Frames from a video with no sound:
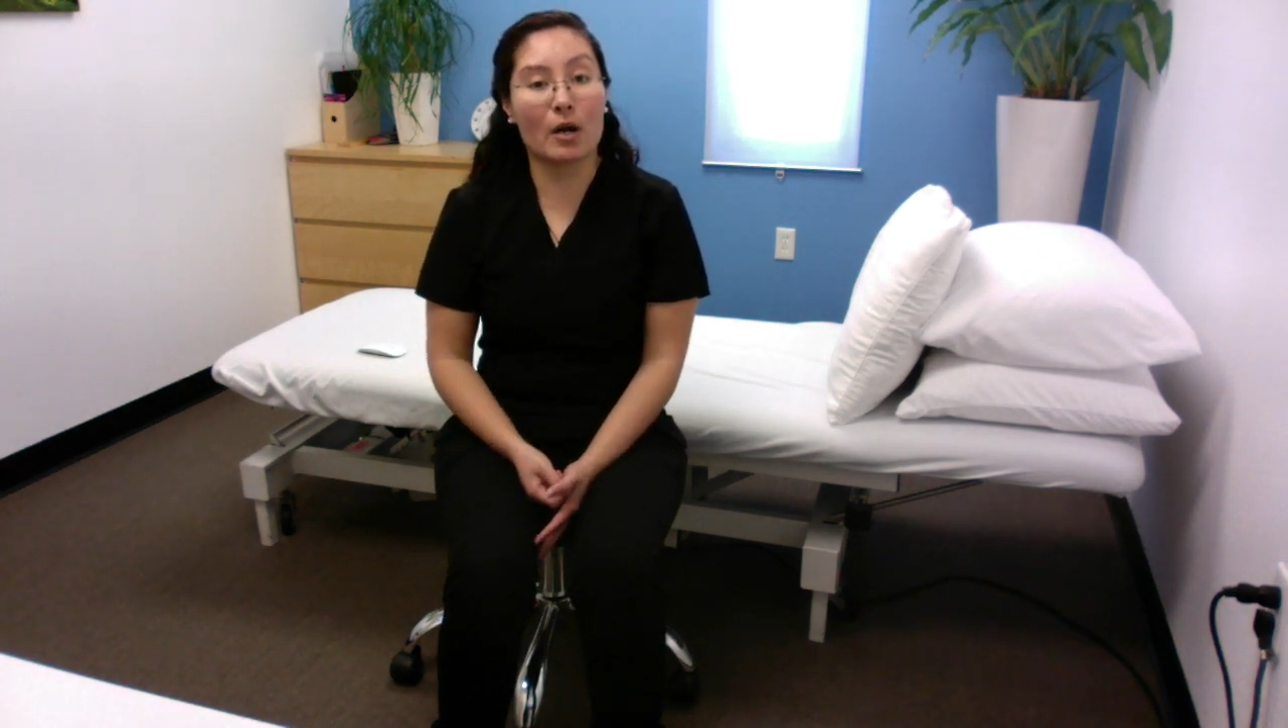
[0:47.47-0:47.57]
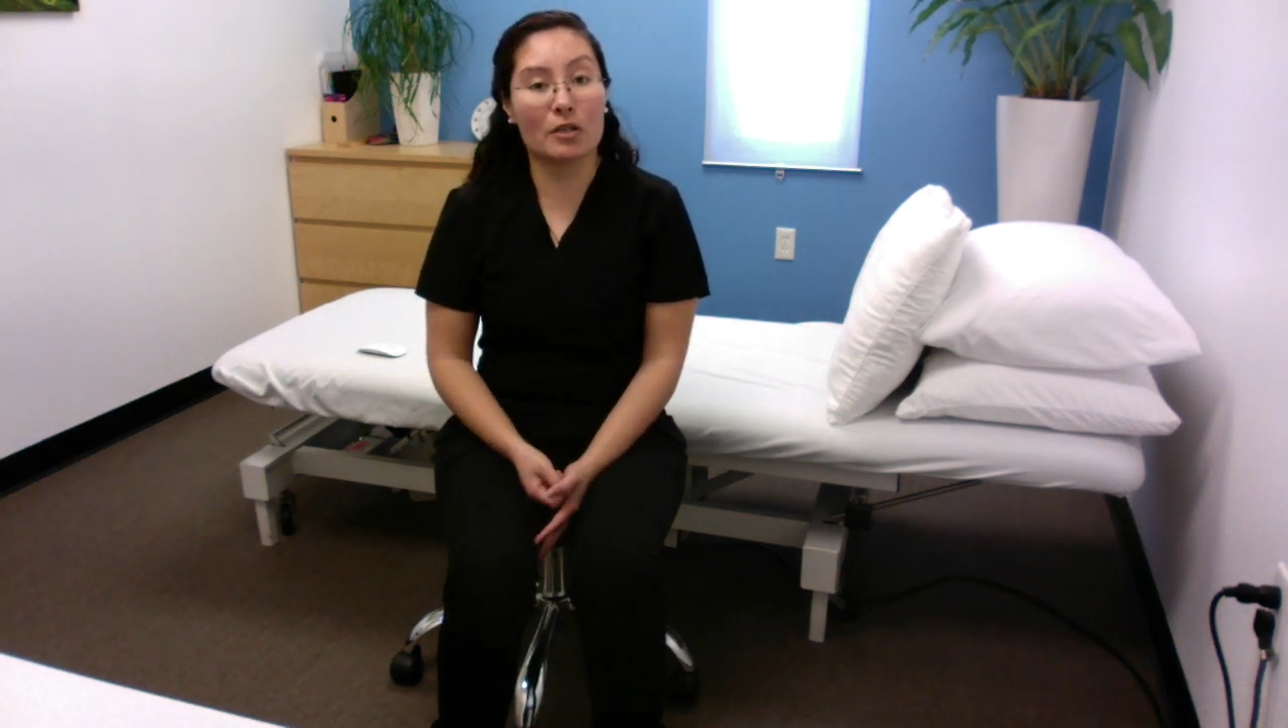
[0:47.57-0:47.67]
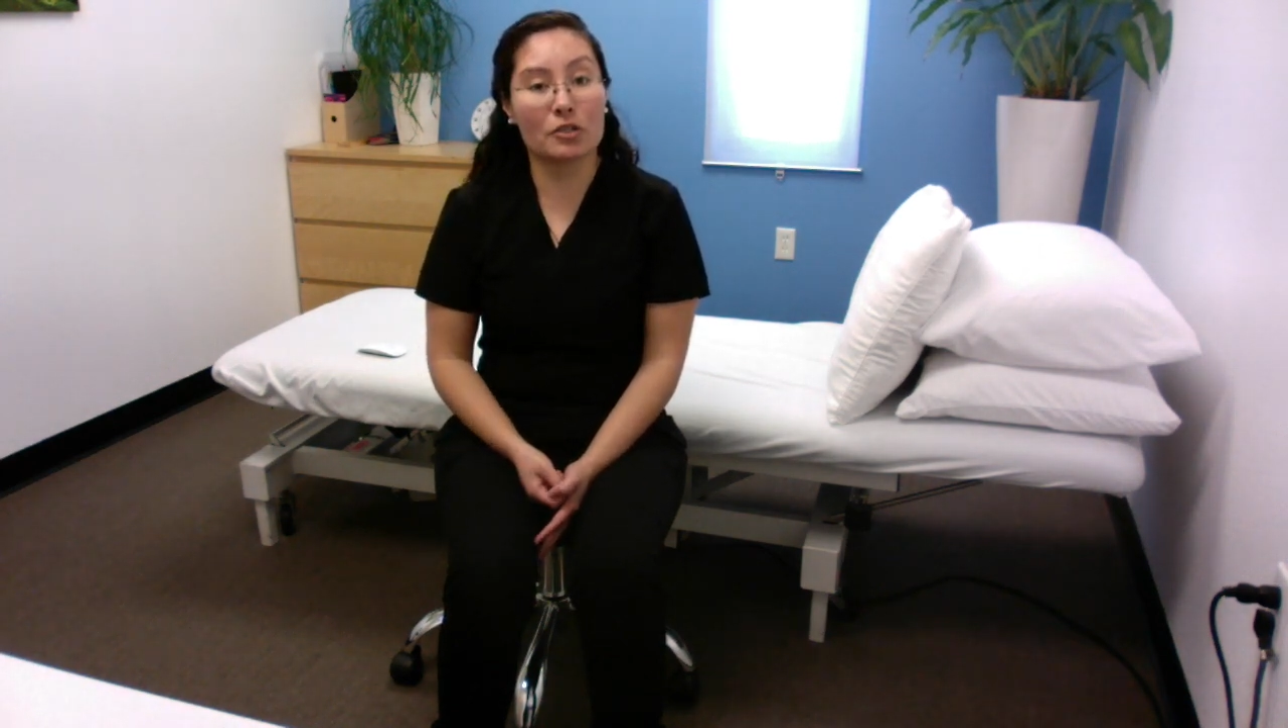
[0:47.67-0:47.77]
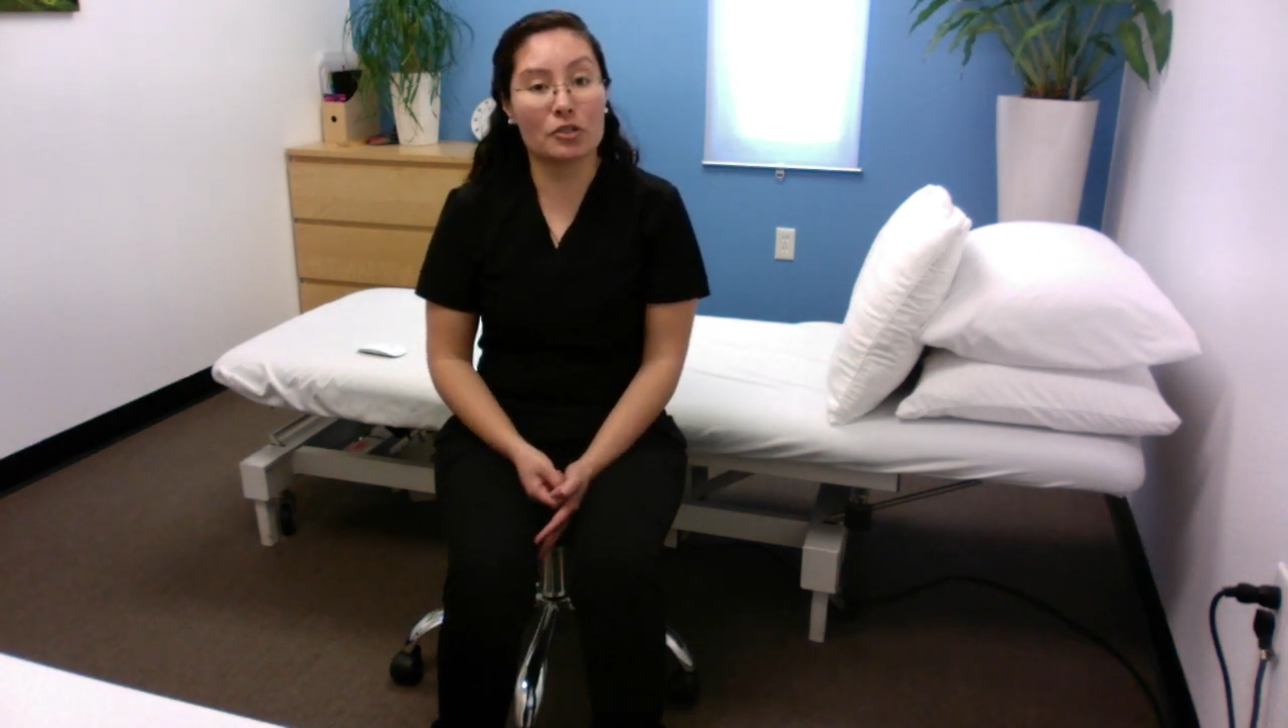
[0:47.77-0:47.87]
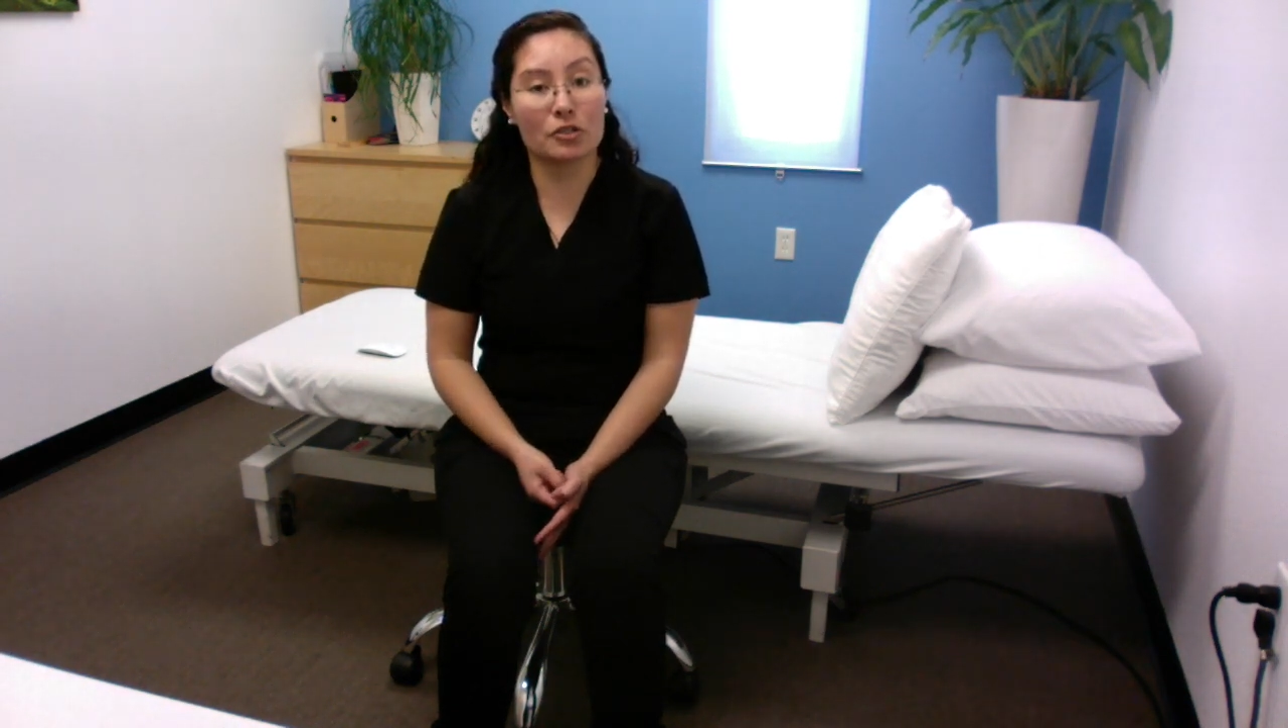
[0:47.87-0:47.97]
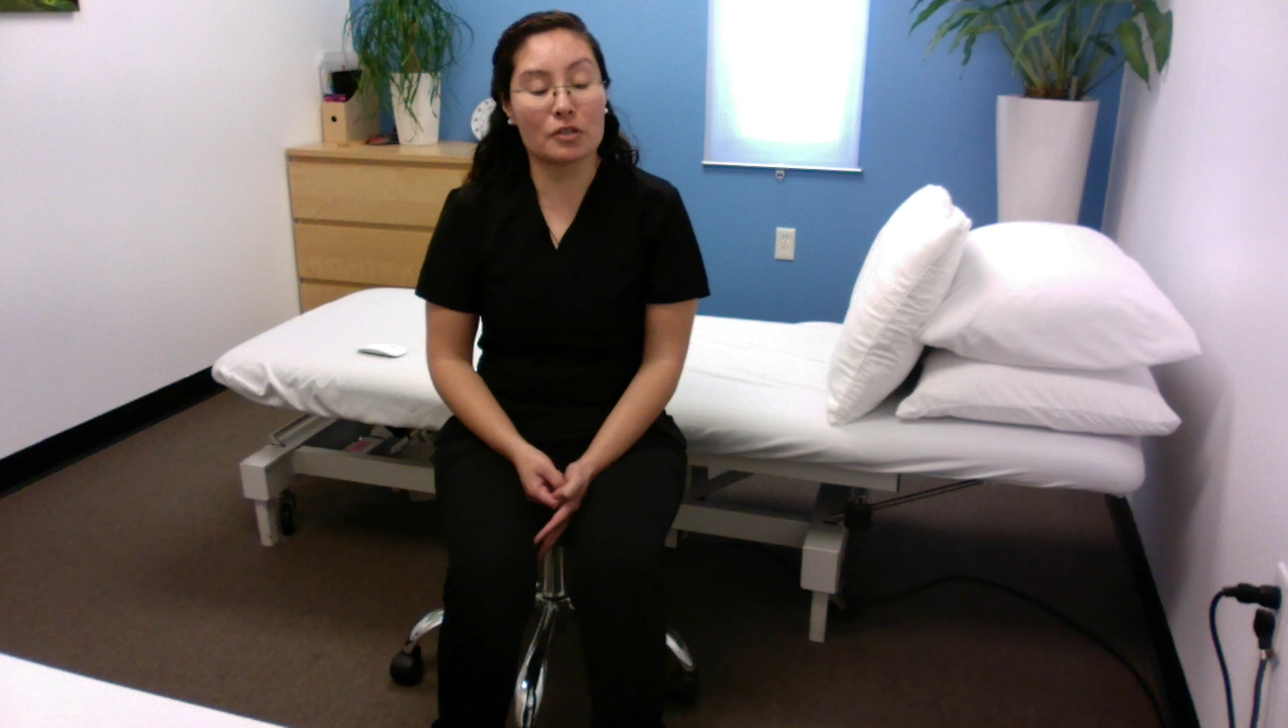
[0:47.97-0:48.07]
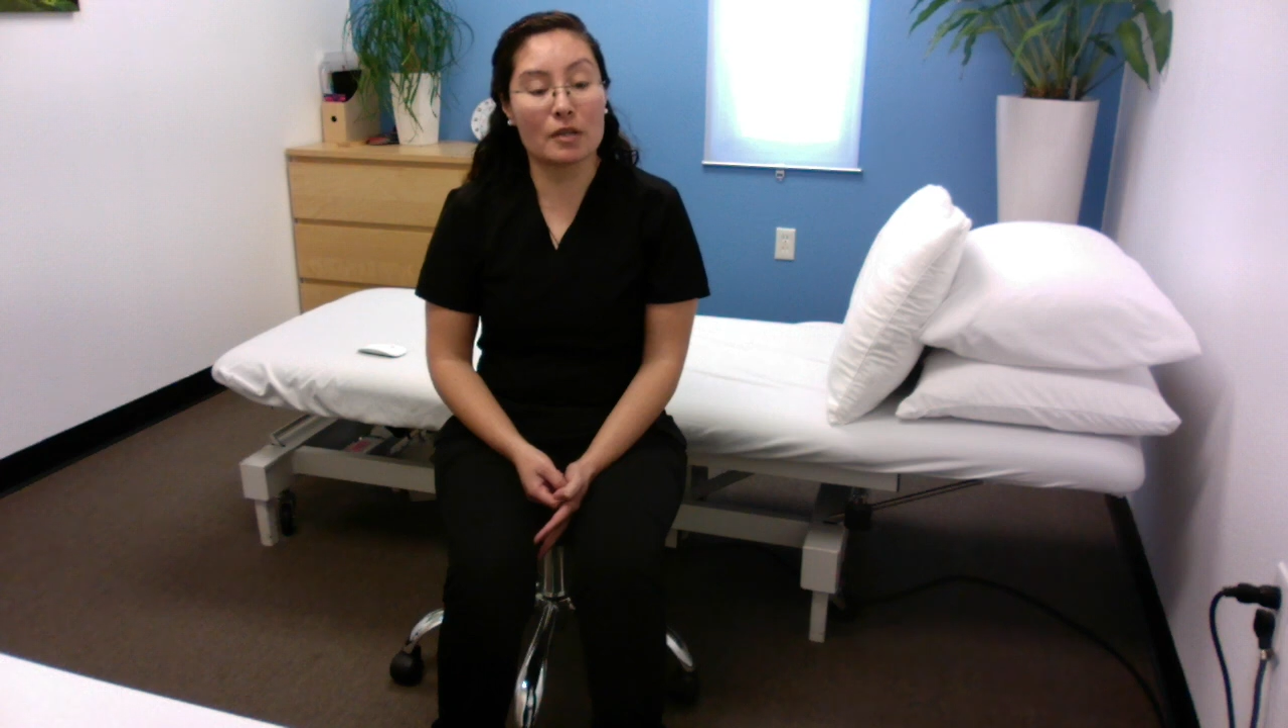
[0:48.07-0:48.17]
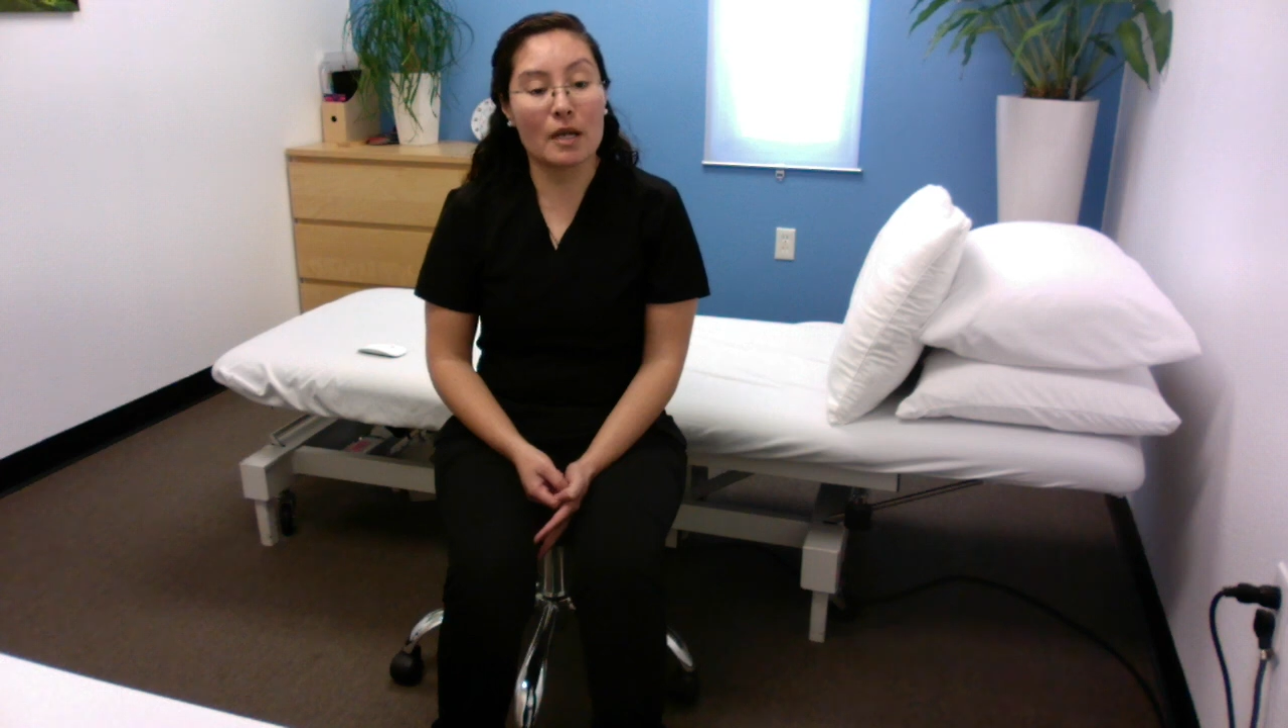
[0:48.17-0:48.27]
posture.